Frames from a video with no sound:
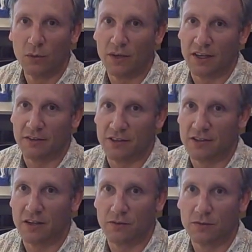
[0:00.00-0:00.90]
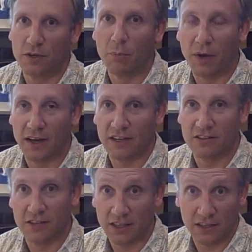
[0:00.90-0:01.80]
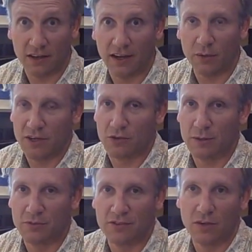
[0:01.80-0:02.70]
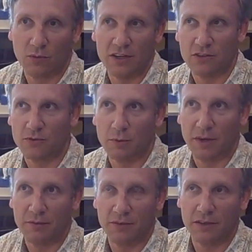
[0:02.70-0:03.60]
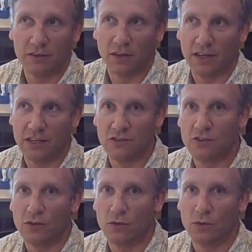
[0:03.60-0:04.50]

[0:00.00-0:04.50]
We have a set of combined city and highway trips that range from, I think, 9 to